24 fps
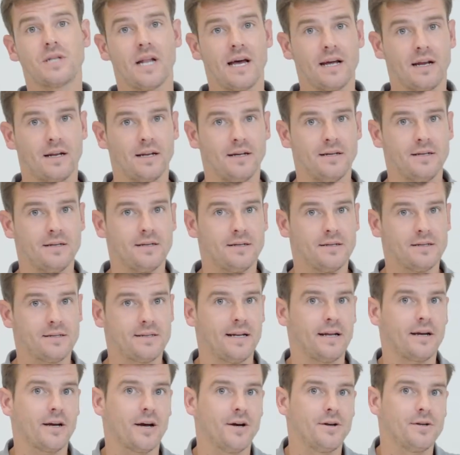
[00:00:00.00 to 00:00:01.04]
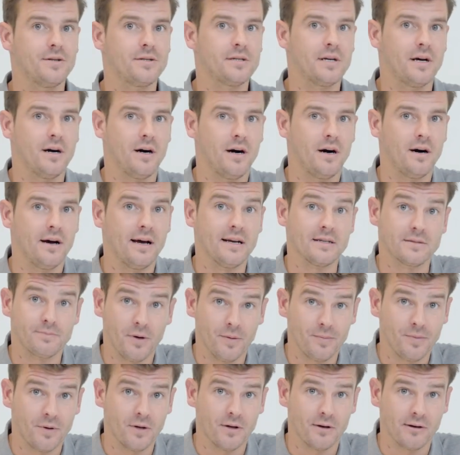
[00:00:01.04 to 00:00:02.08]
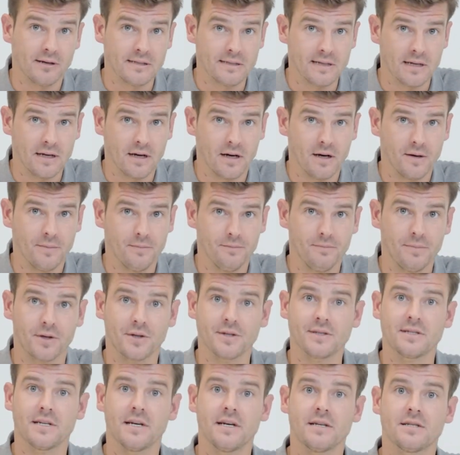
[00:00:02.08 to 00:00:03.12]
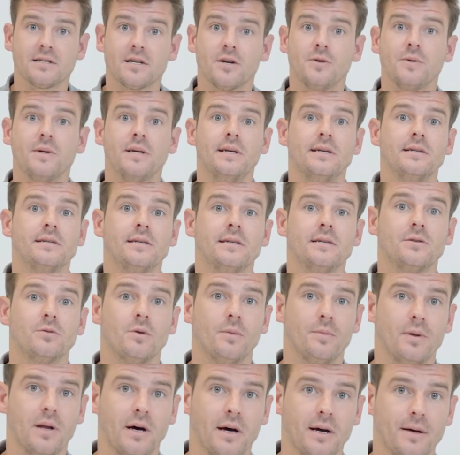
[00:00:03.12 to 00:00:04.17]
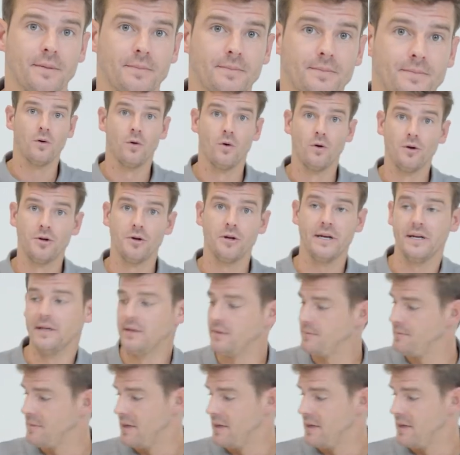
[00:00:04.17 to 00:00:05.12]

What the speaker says: likely, silicones are as popular as they are because they are so easy to apply. All you need